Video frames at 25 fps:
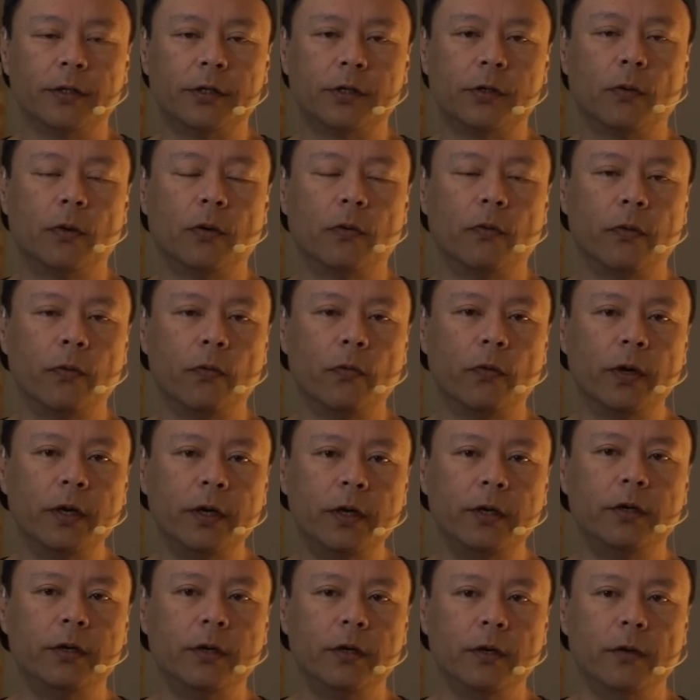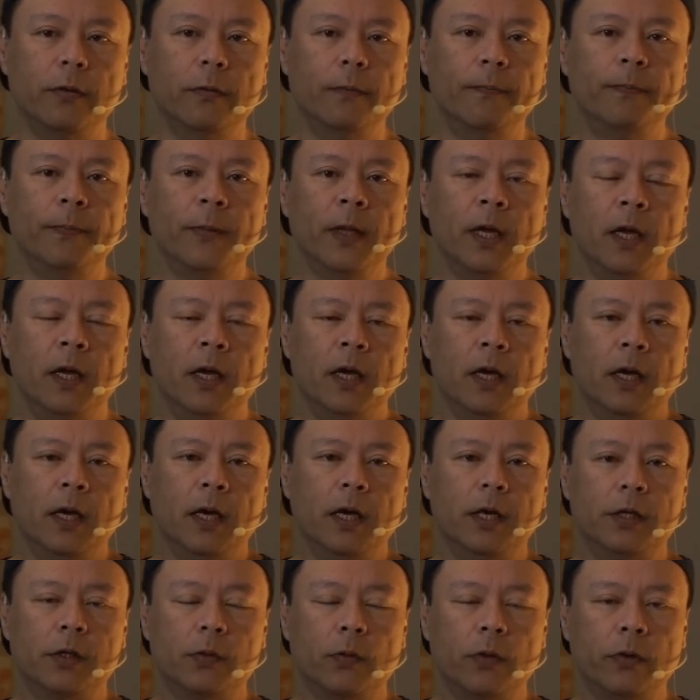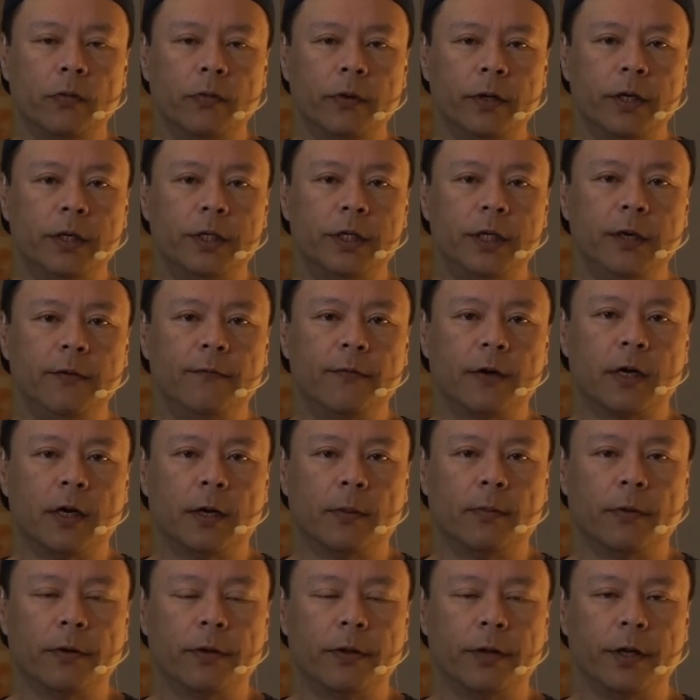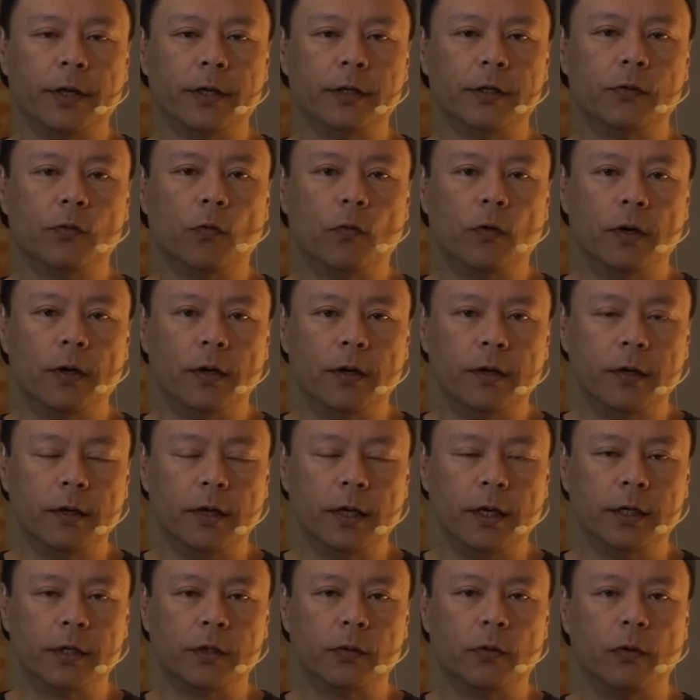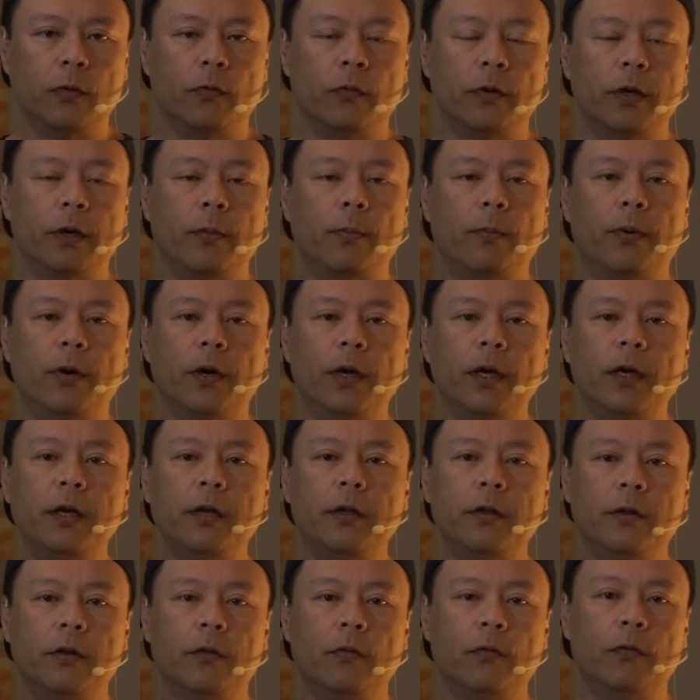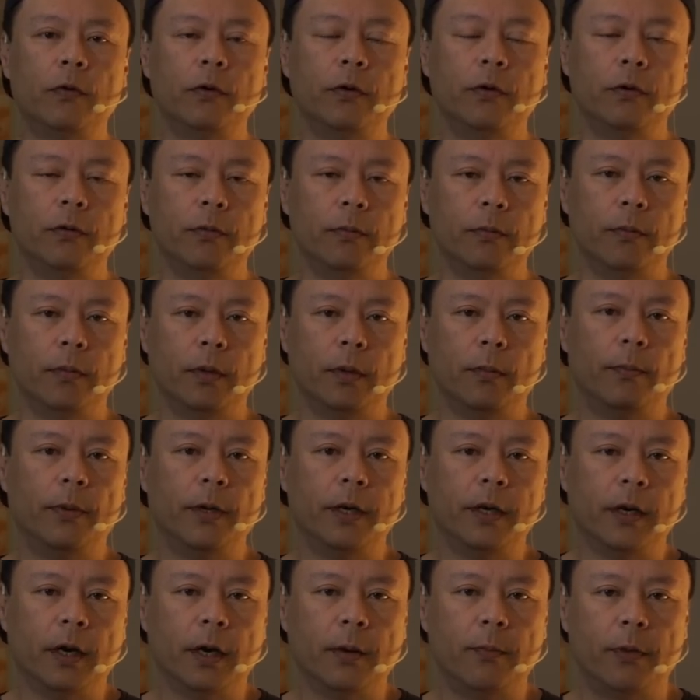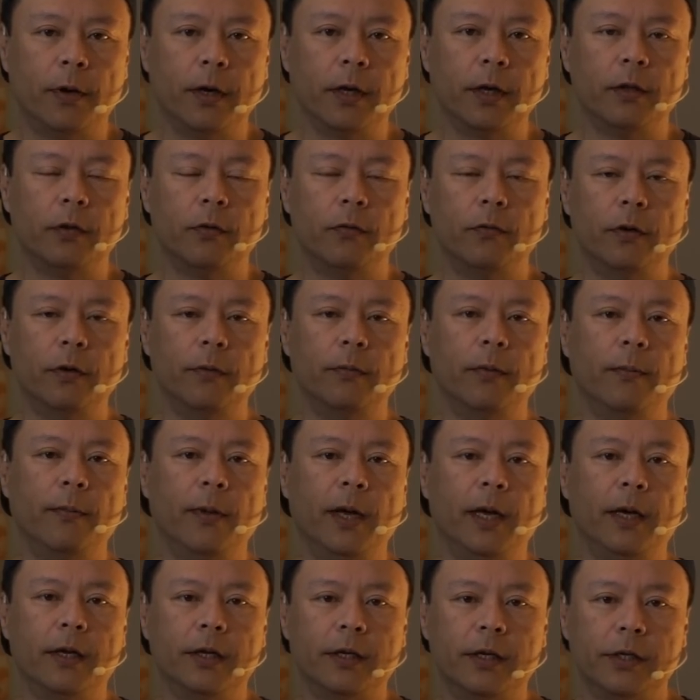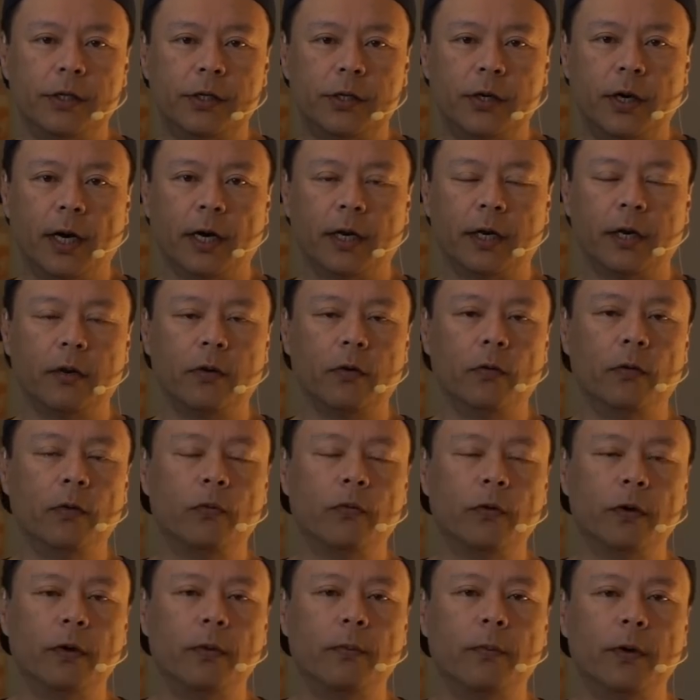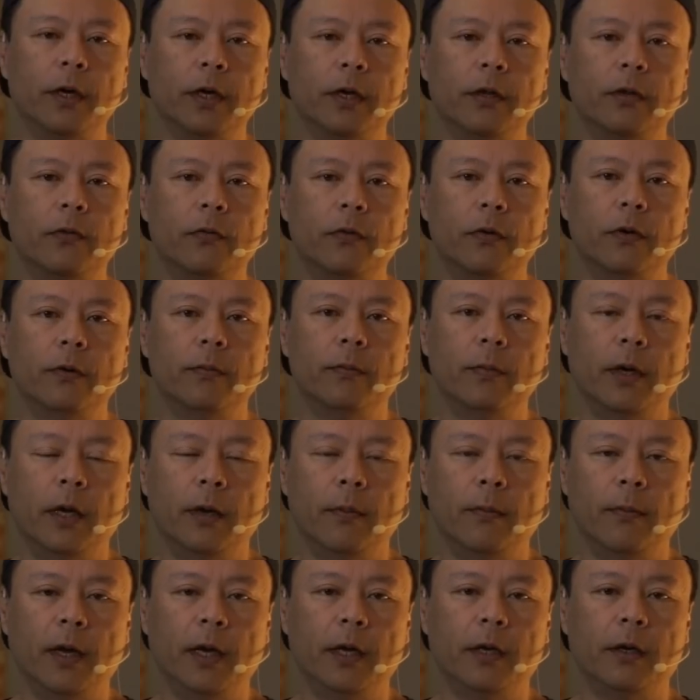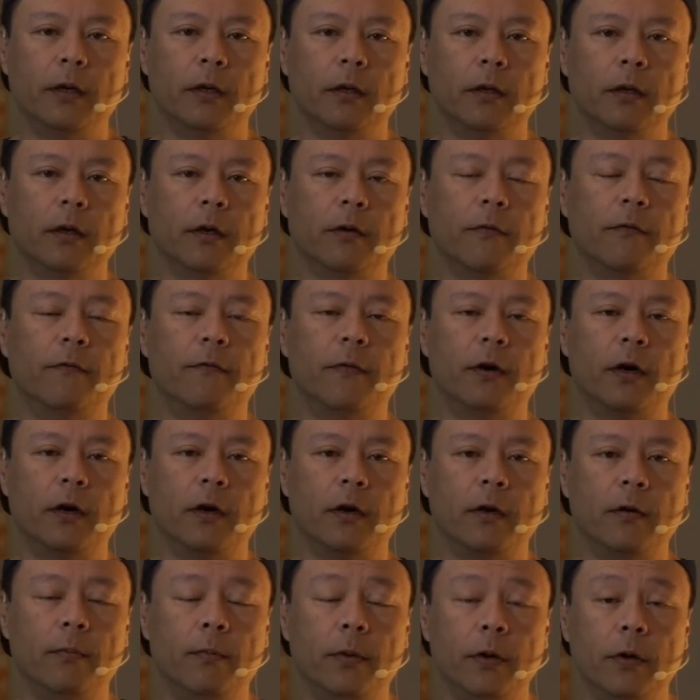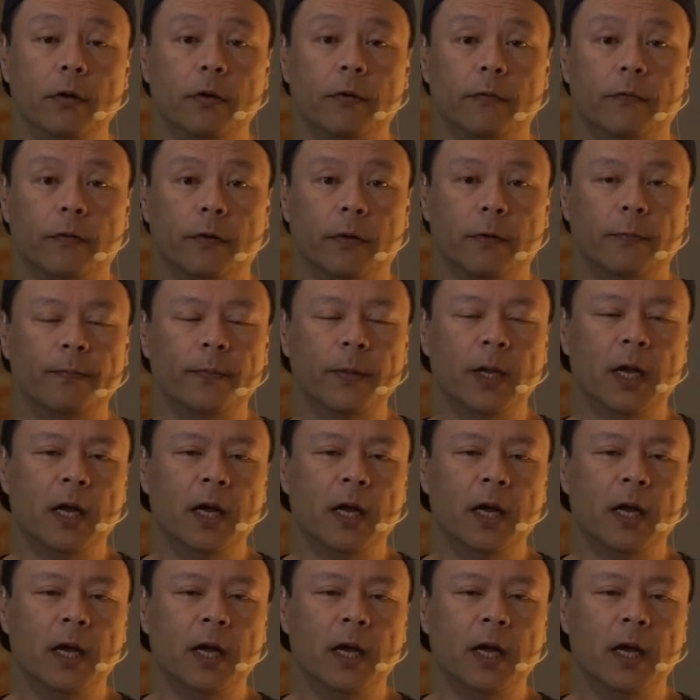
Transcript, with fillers: So what we want to do is we want to achieve a couple things. One is we want to bring in the room, but not bring in the room and make it distracting. We want to bring in the room and make it look very beautiful.